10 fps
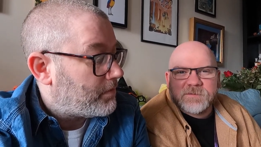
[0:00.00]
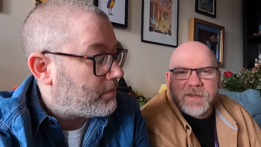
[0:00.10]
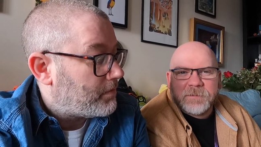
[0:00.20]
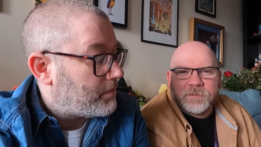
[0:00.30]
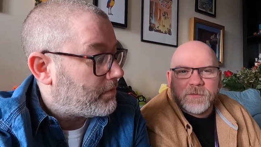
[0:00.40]

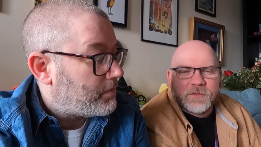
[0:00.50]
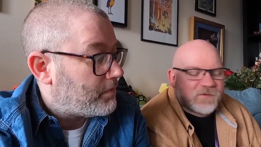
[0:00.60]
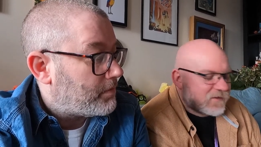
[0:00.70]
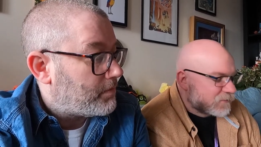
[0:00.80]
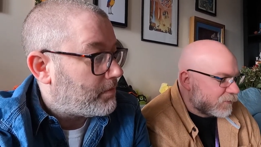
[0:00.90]
Speaker 1: pin
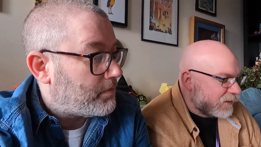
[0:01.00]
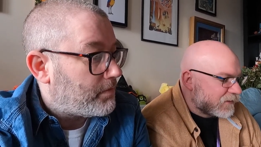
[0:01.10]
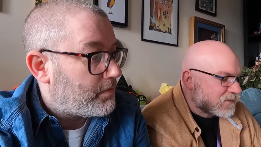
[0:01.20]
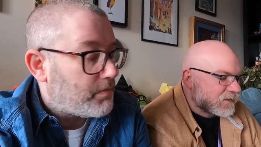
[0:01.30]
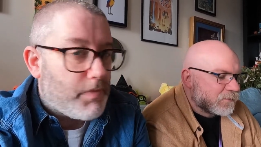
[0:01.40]
board this
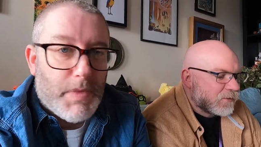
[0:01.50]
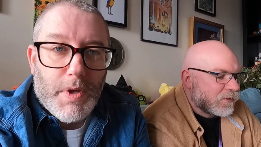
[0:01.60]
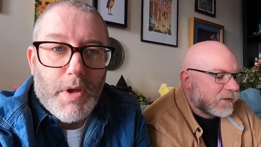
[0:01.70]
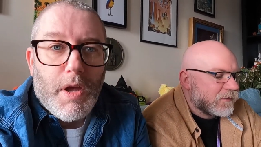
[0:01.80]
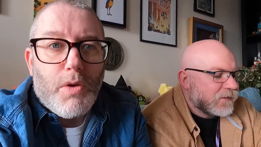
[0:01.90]
week at some
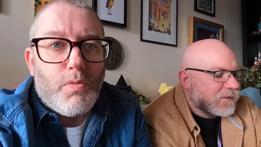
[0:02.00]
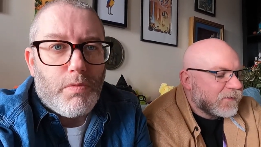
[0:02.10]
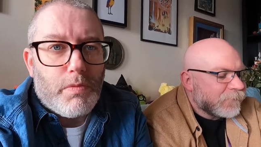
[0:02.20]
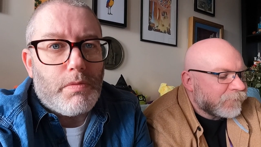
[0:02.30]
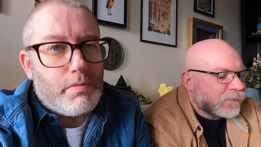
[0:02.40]
point.
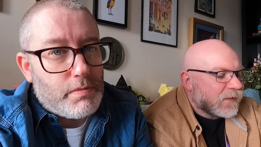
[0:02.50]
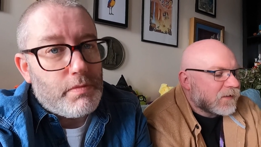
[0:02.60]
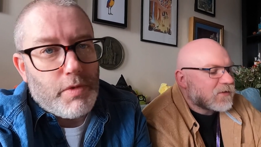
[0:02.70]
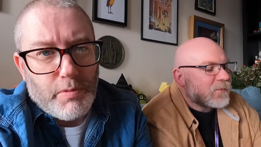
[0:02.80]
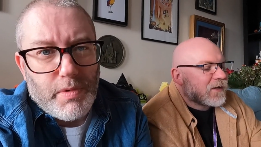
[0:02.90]

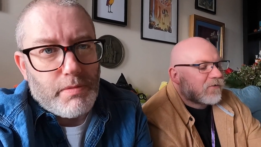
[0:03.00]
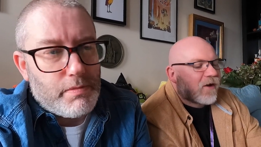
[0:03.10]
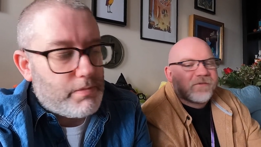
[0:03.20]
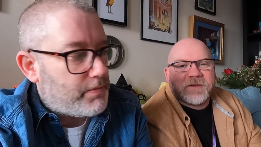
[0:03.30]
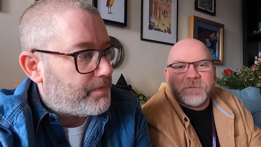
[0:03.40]
It's going to be a
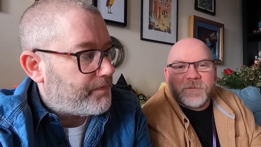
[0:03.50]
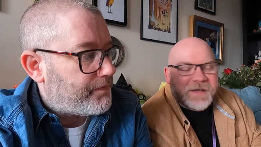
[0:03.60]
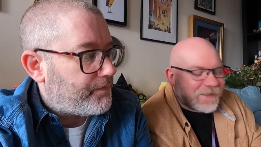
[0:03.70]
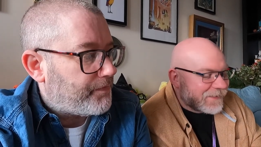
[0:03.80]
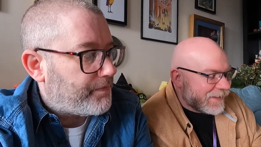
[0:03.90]
crafting
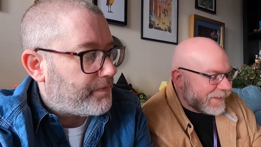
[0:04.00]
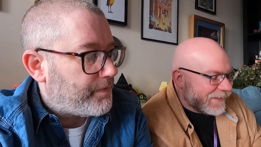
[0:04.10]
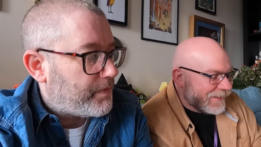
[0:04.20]
week, isn't it?